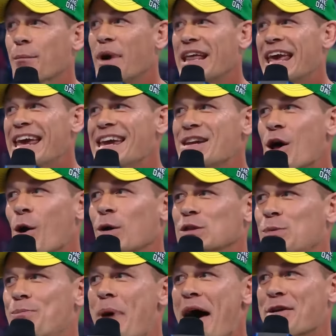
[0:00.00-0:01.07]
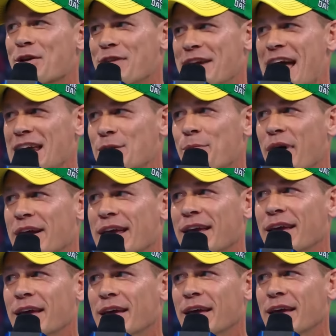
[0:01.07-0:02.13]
But he knows better than anybody